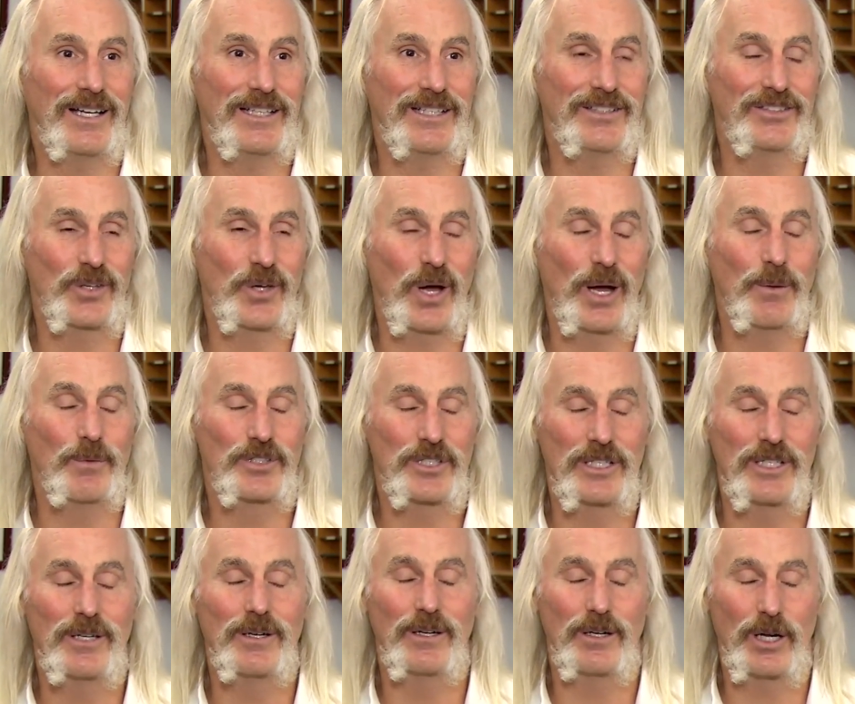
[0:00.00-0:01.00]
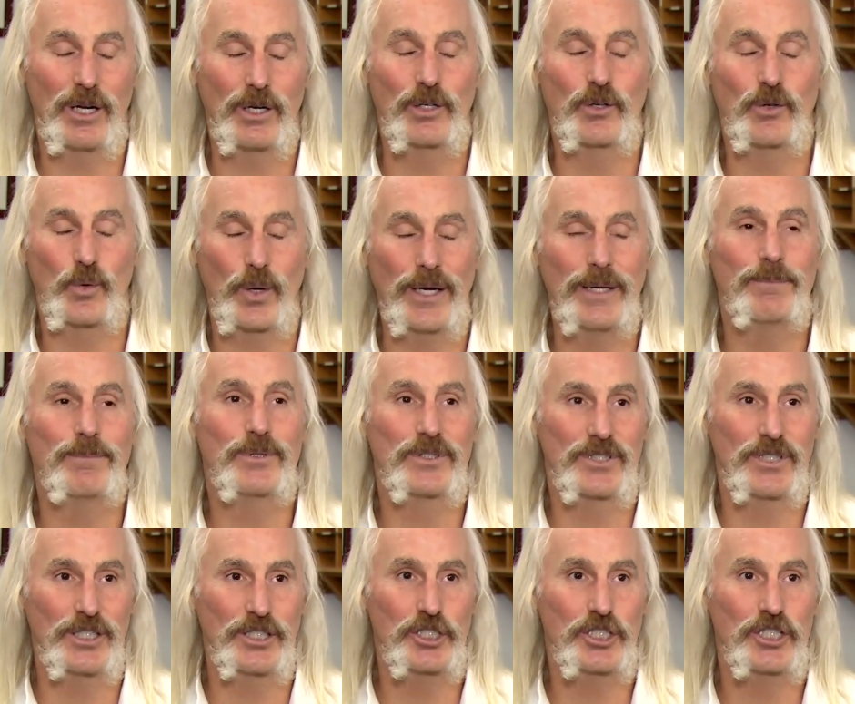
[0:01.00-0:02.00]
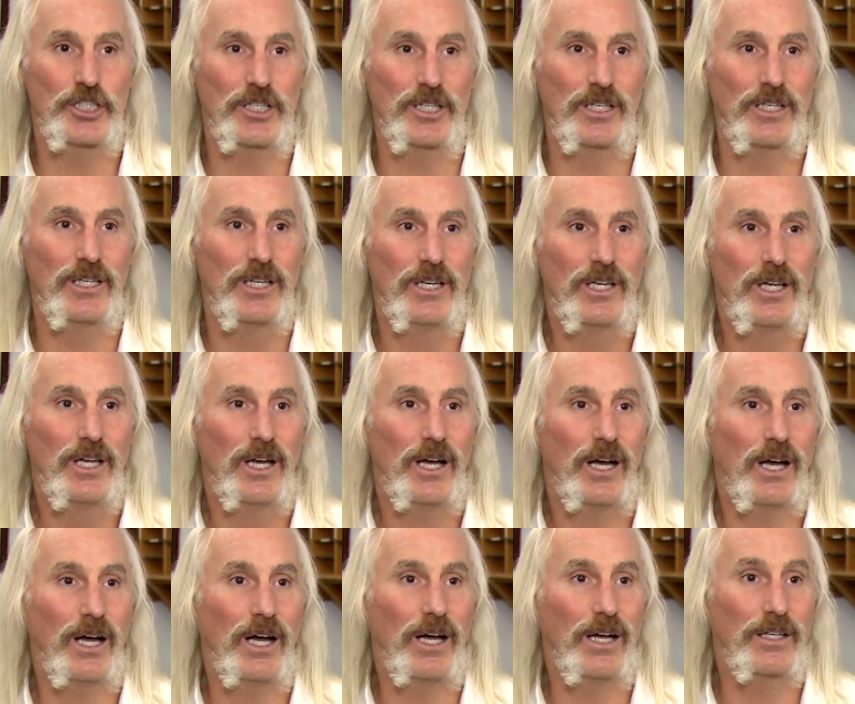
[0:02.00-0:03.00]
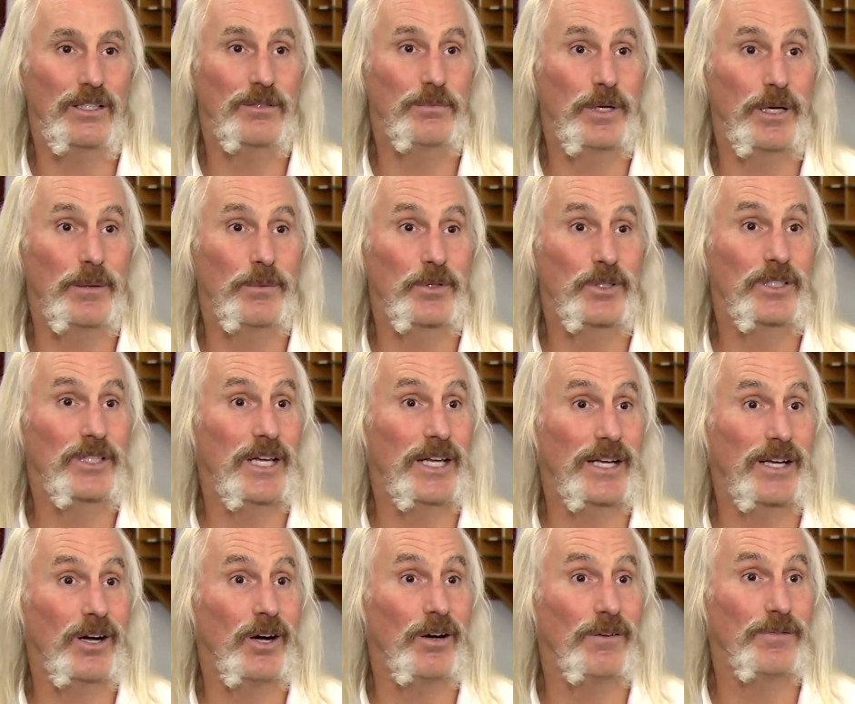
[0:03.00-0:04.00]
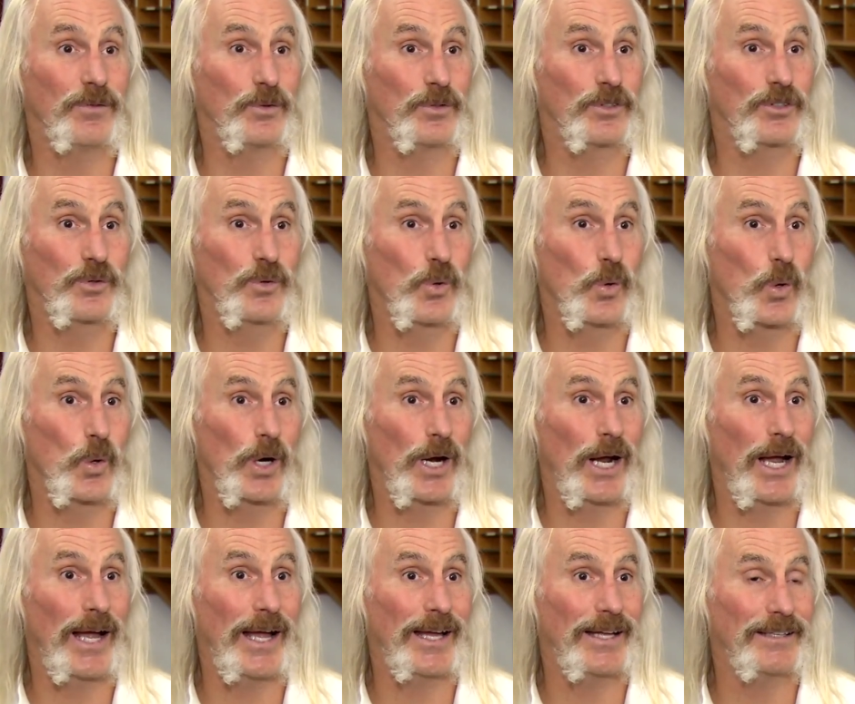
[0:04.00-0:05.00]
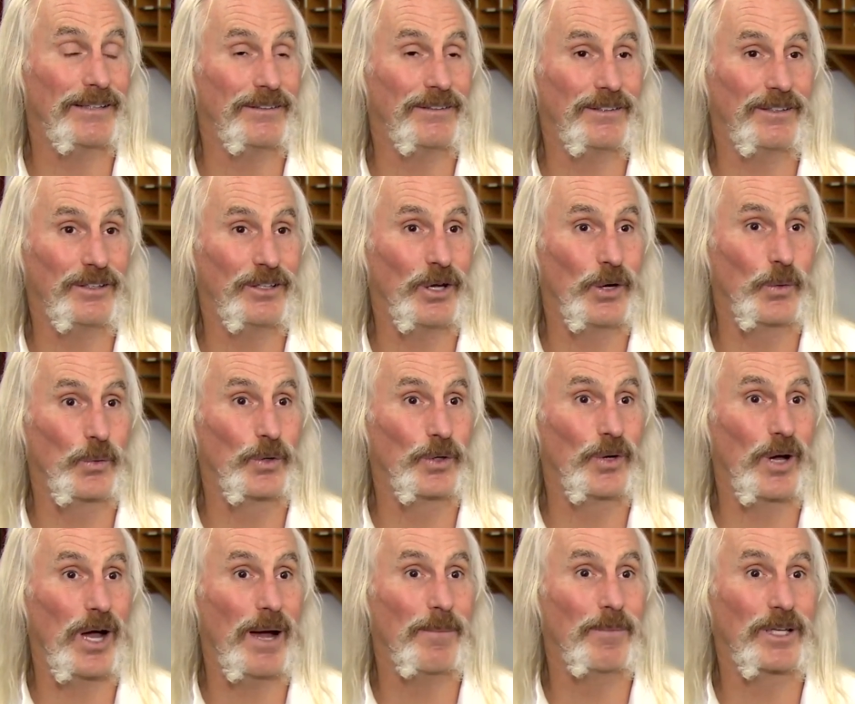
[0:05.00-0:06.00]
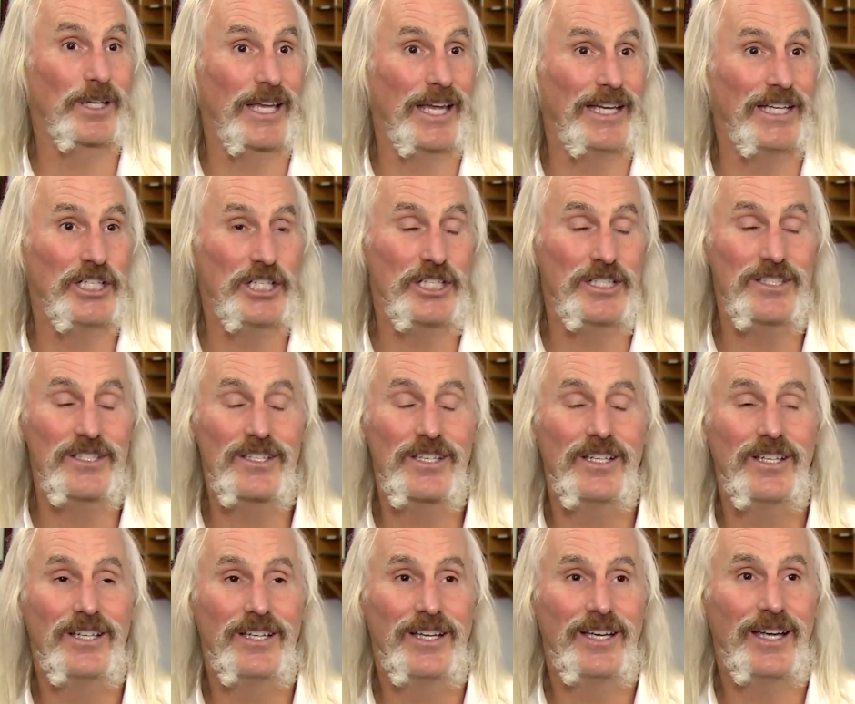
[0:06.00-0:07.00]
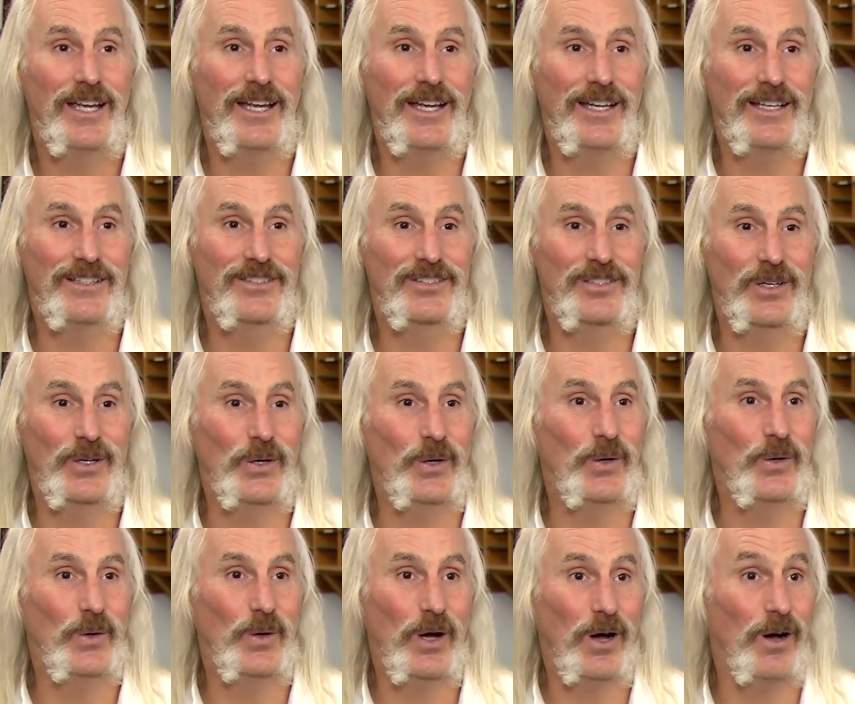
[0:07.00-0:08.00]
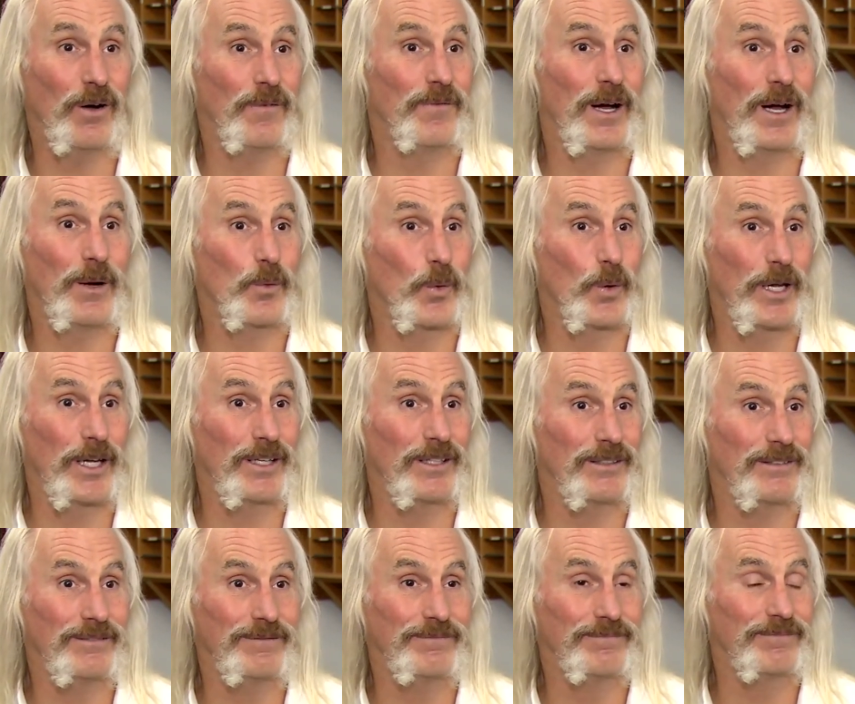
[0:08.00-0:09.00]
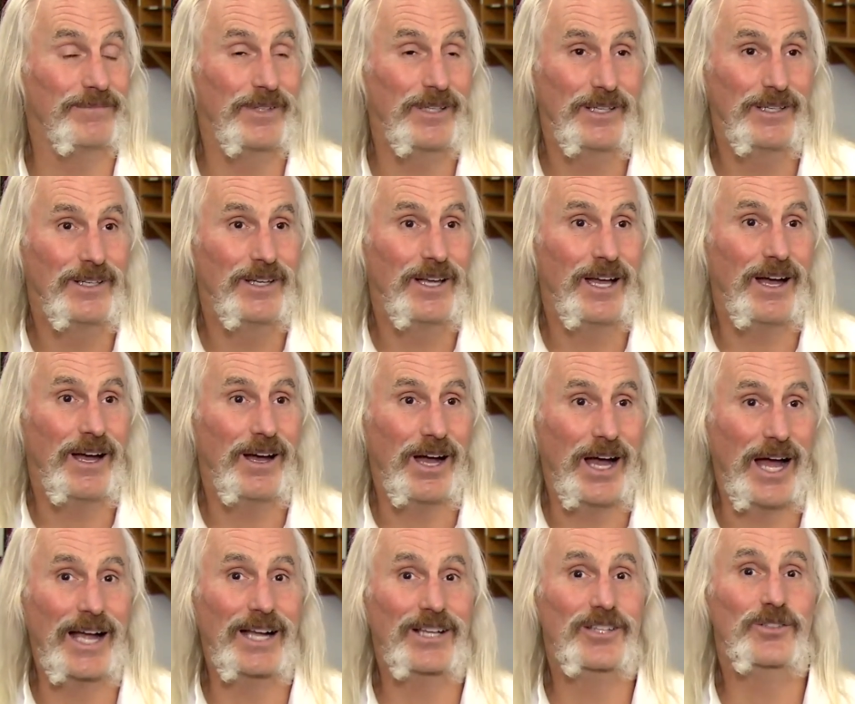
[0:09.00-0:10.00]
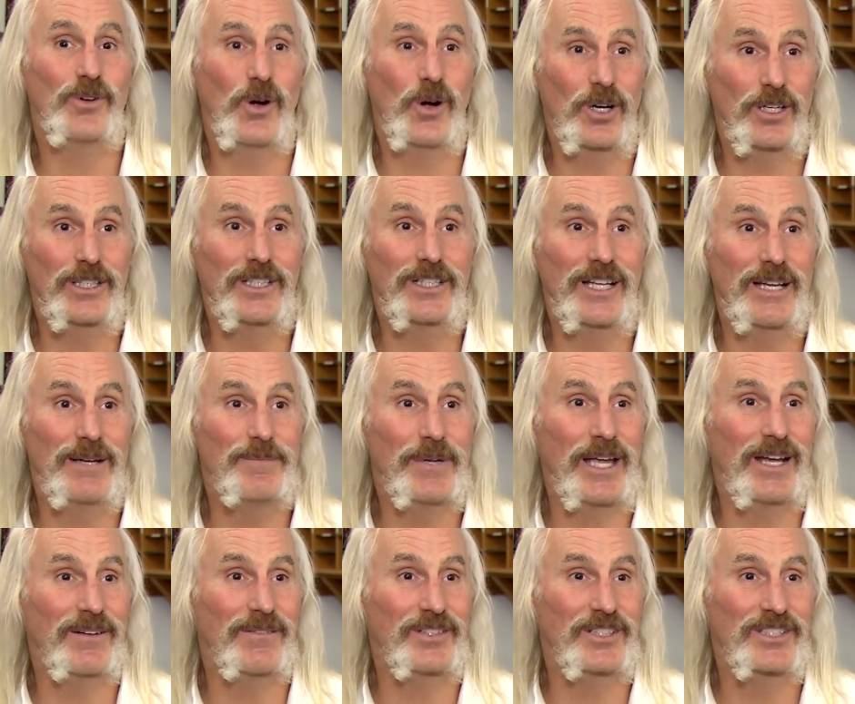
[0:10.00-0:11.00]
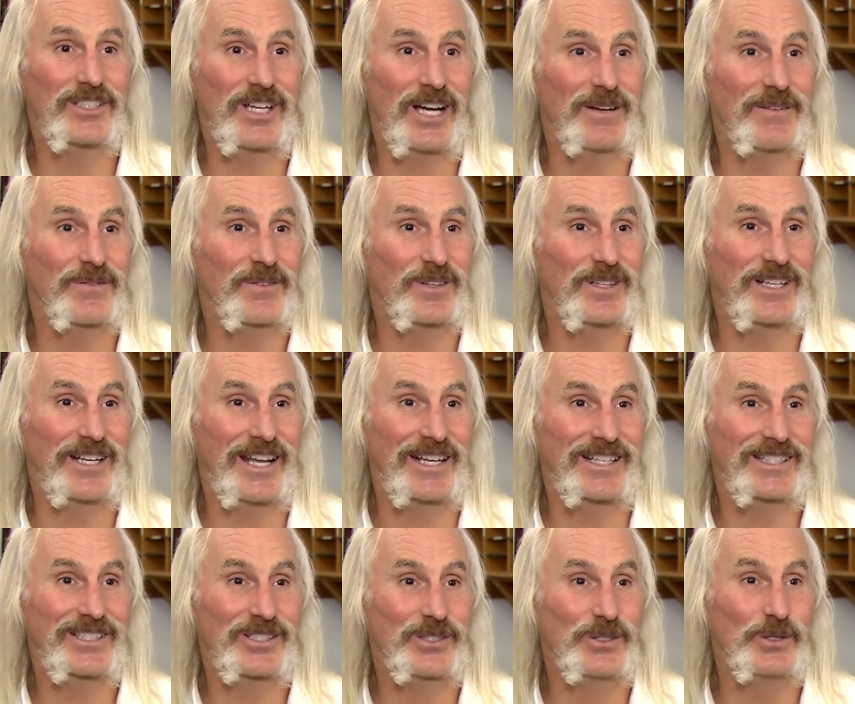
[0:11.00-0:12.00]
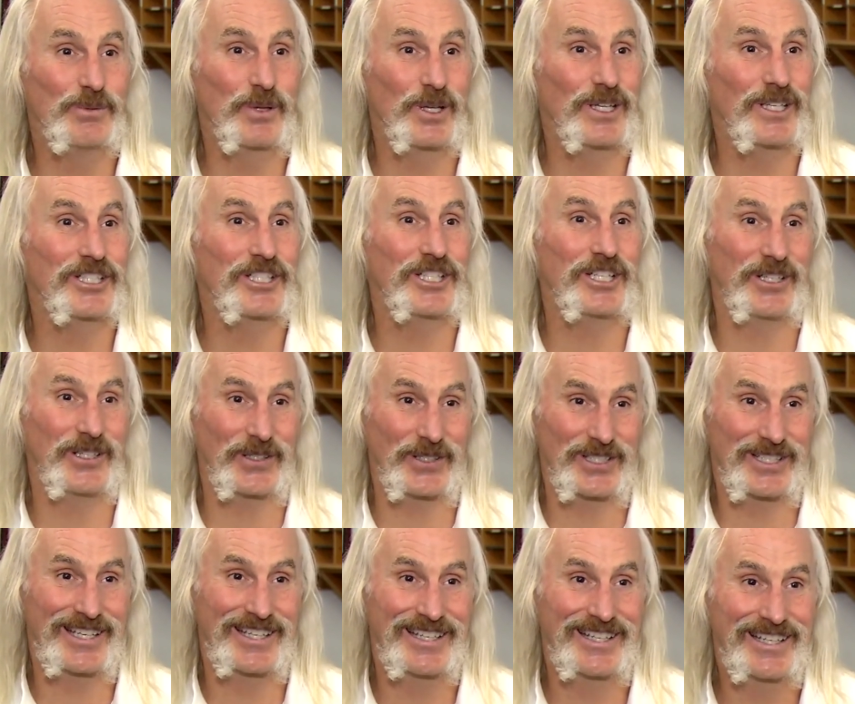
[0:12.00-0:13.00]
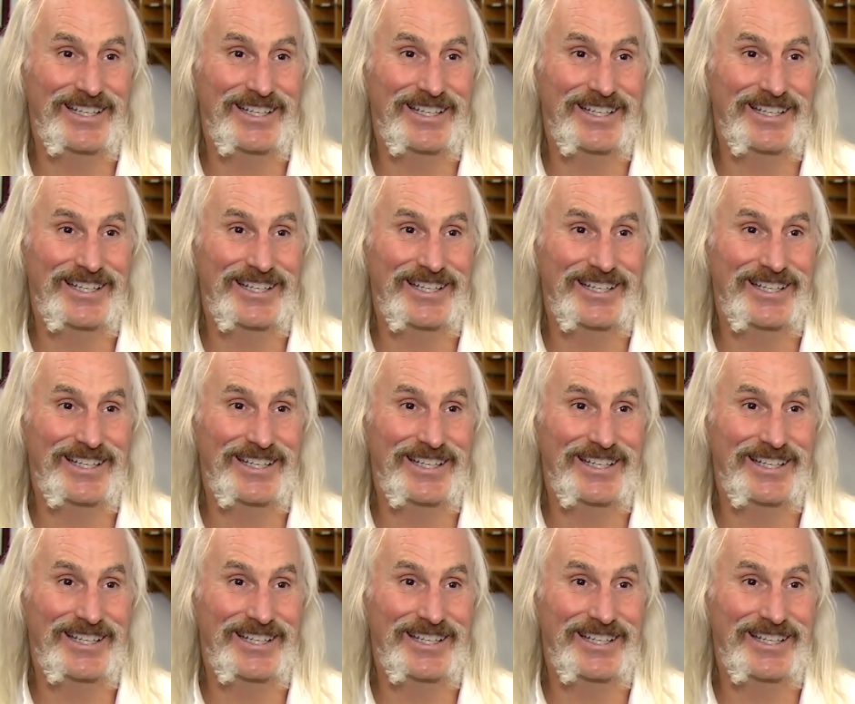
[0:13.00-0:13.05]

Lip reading: so I was in a great position to be able to take off on tour. I had no real obligations. And so off I went, and Axl hardly let me out of his sight for the next 2+ years.